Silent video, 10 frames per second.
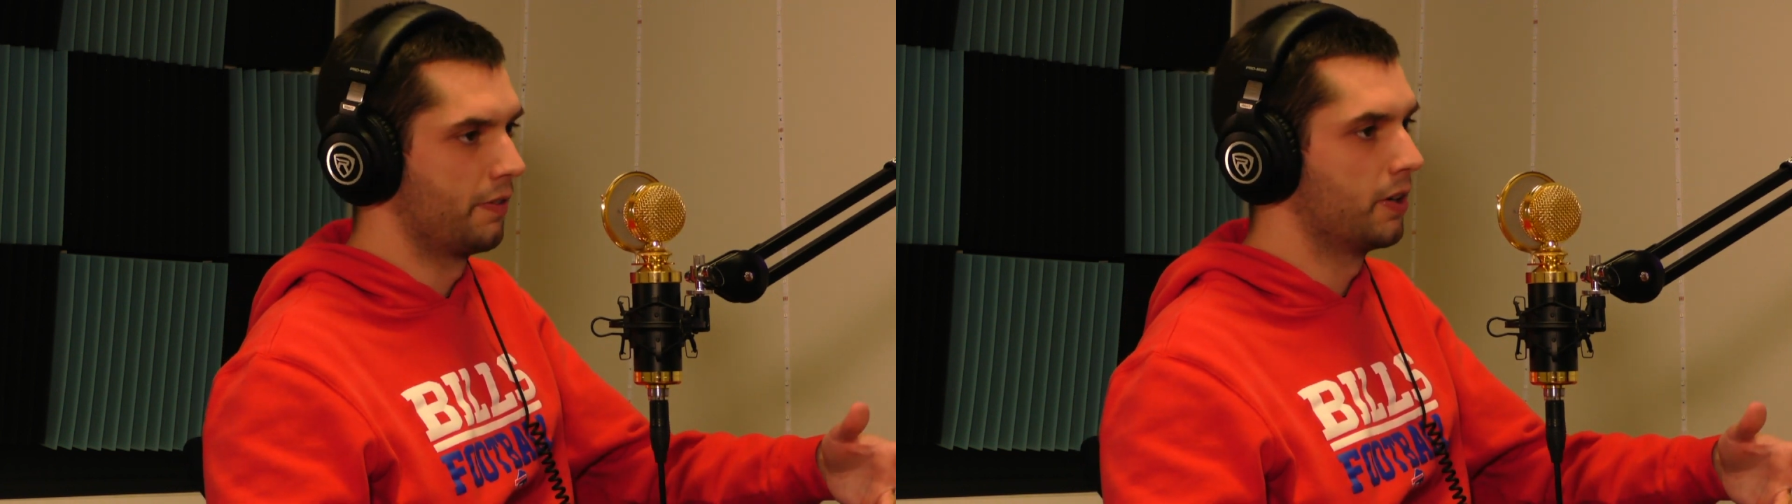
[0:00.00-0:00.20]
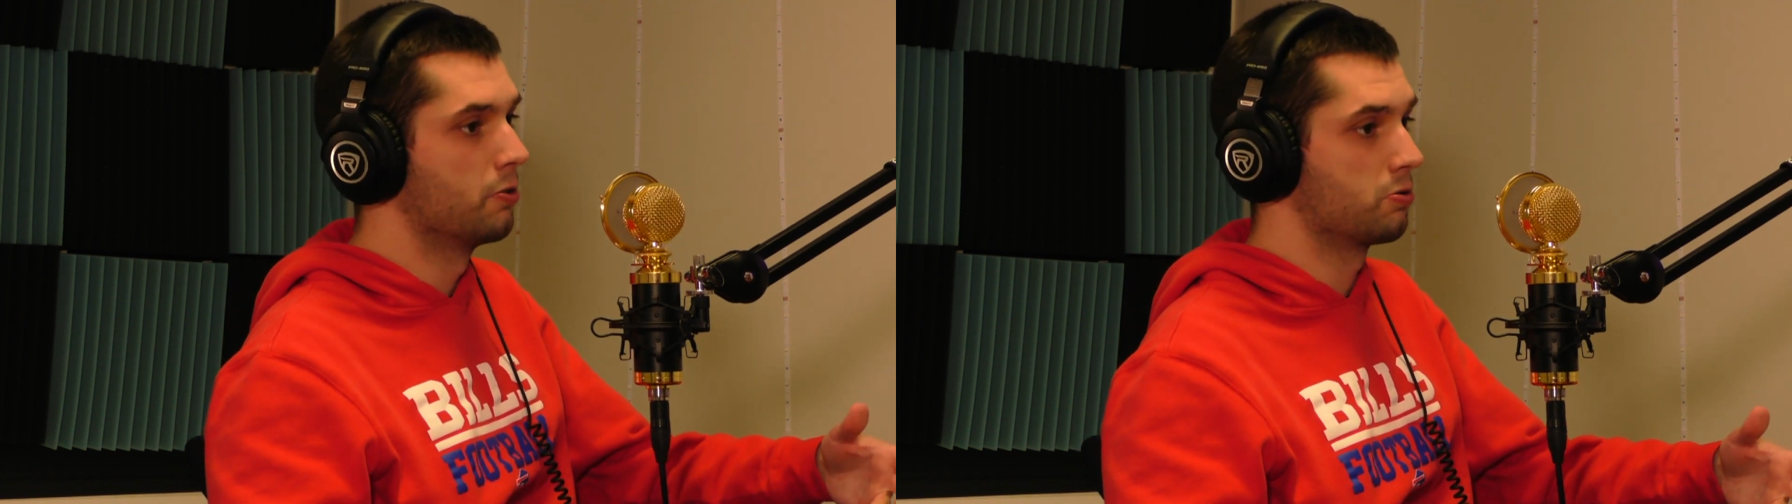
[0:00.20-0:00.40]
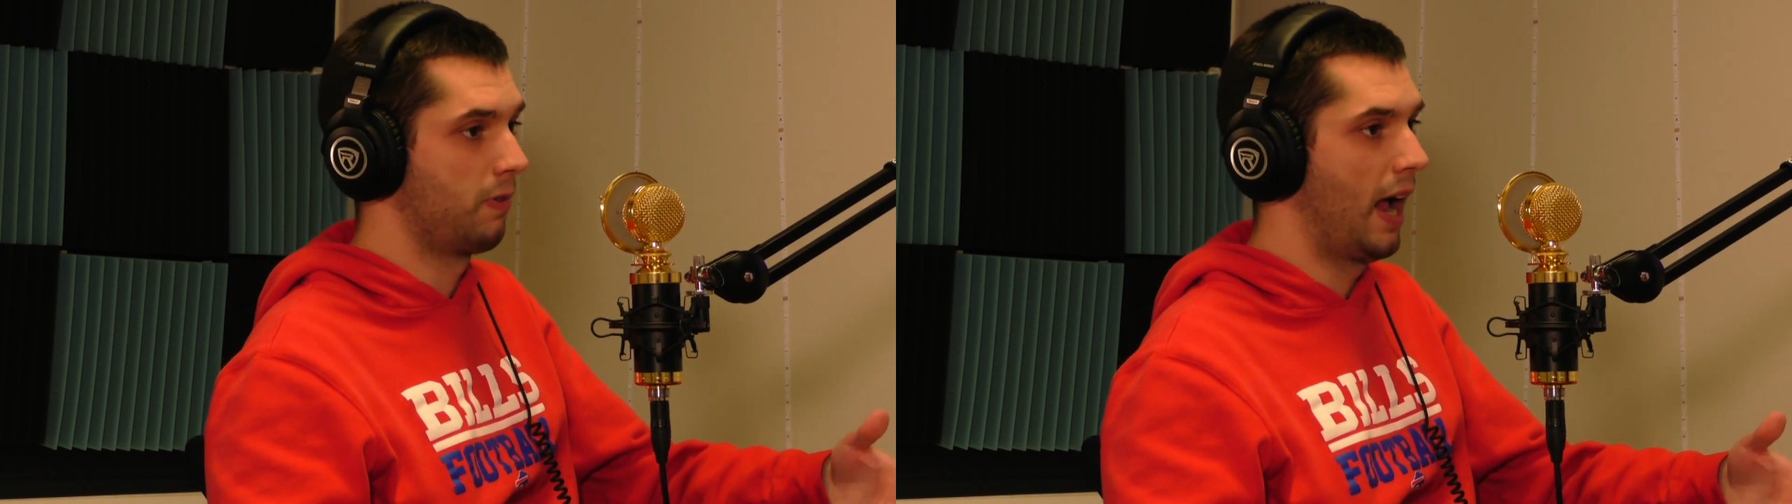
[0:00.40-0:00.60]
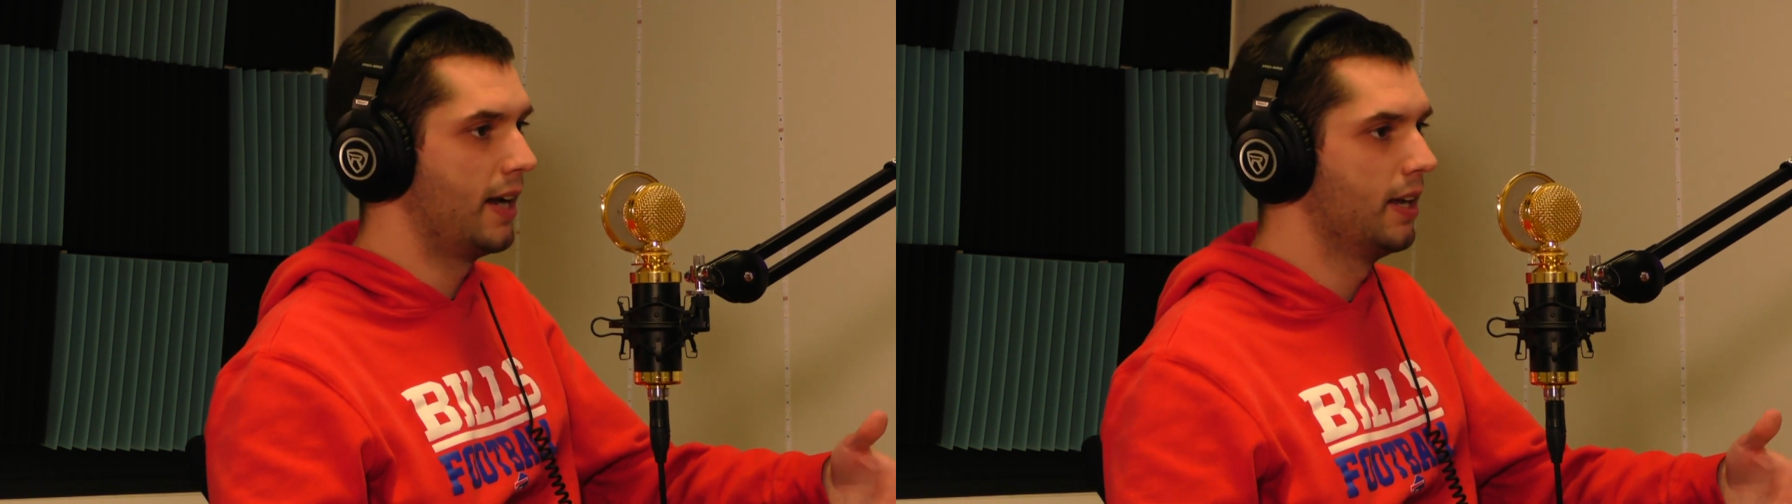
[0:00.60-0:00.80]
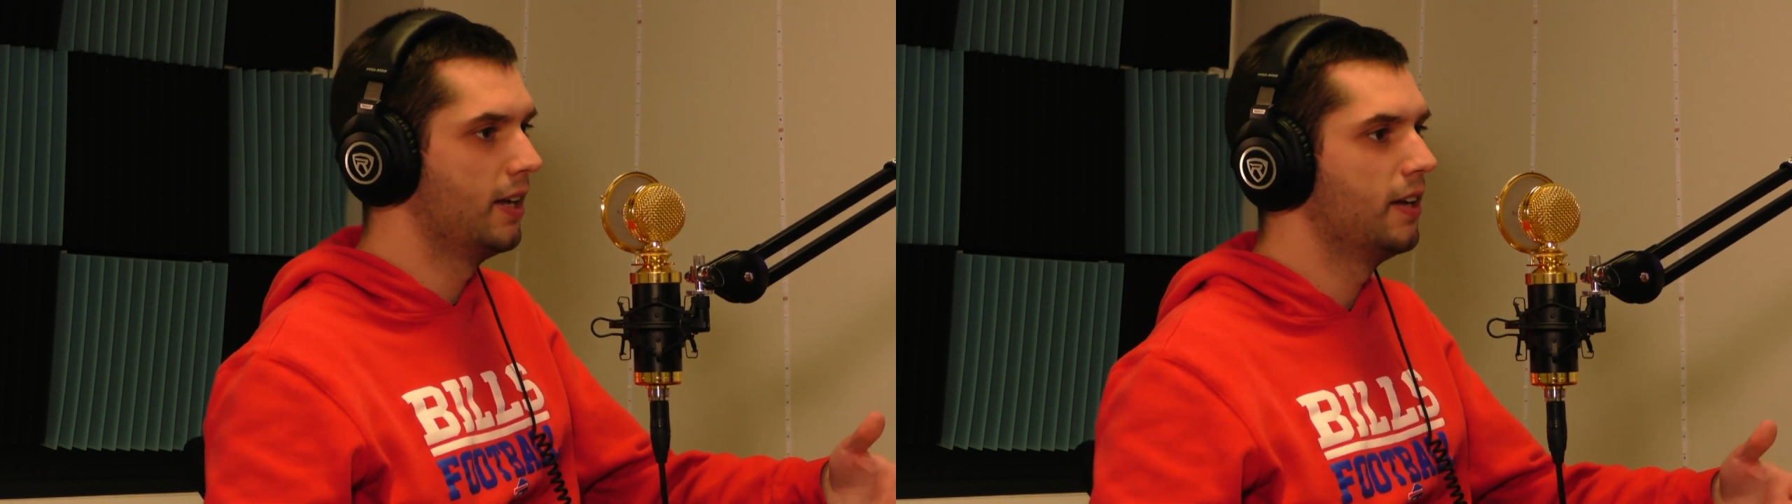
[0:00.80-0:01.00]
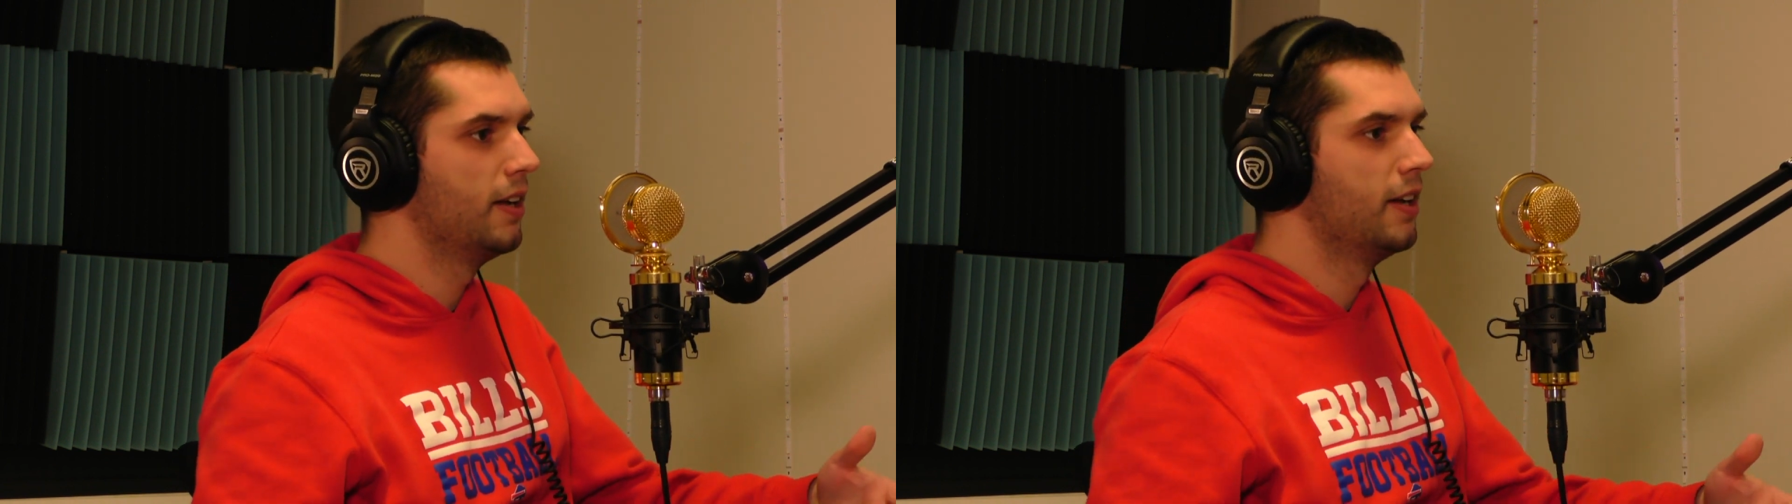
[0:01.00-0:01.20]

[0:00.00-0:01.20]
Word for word: and it was red. Yeah.